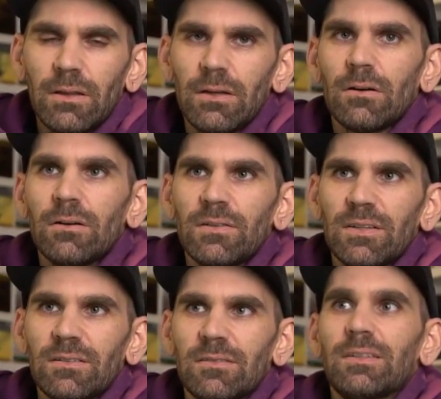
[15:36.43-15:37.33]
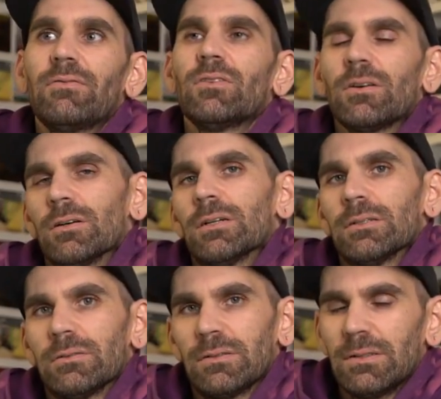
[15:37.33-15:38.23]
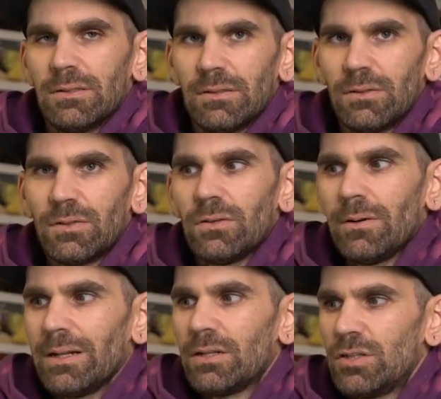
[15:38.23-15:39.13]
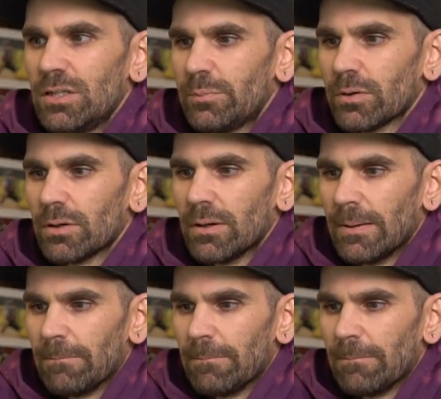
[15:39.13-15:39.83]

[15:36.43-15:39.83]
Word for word: and the RSX is $700. So it's already cheaper.